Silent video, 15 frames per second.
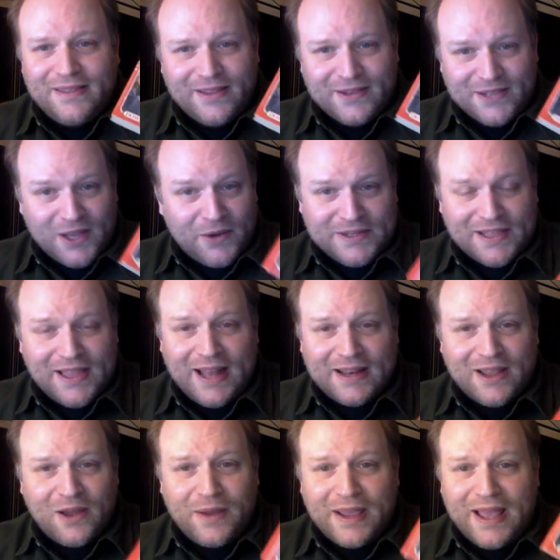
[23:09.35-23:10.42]
There's always a
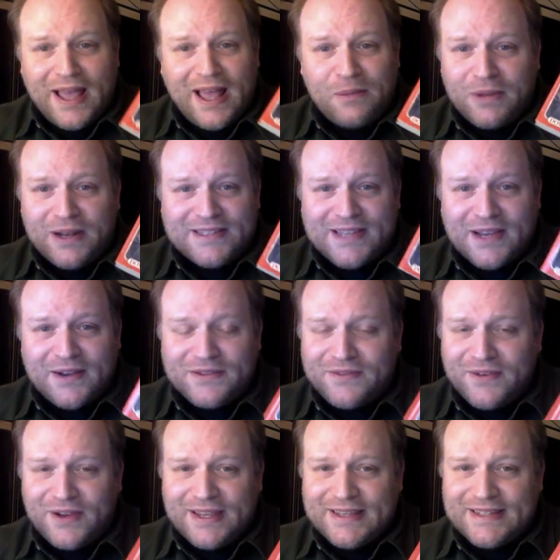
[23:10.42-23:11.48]
lot going on, but it's always
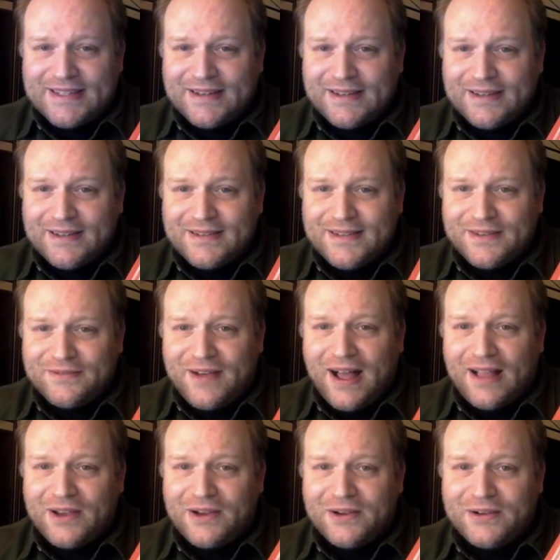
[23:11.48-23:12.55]
very easy to
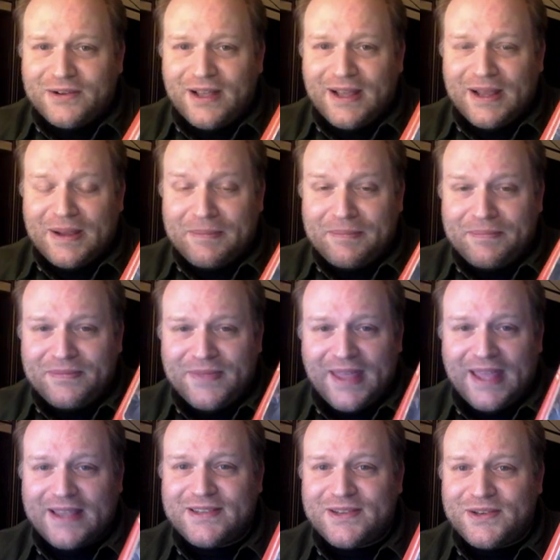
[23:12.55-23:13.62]
follow,
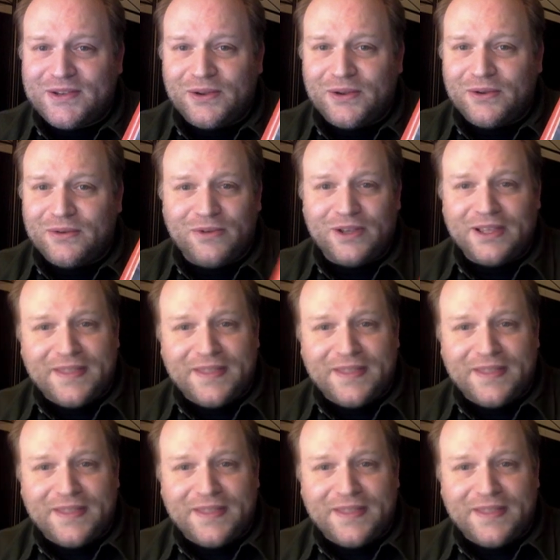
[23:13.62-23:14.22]
thanks to,